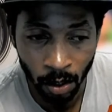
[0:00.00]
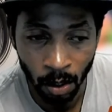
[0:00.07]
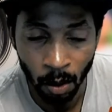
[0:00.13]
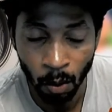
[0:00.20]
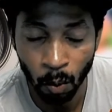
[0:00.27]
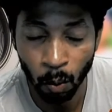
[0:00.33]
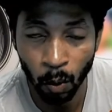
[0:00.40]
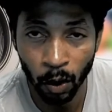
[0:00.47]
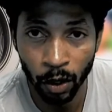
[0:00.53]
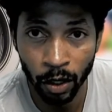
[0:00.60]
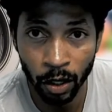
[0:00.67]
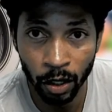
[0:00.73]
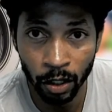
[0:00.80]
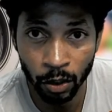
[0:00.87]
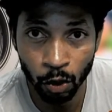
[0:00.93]

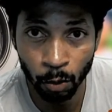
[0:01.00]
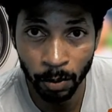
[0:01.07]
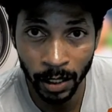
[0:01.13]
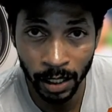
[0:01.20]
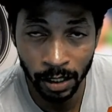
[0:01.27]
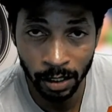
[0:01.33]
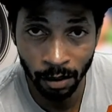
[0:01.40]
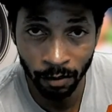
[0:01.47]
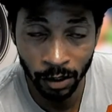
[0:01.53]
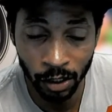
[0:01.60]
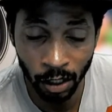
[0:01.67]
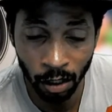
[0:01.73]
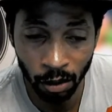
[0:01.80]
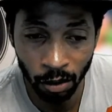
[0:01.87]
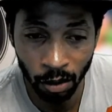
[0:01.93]
were duplicates of each other.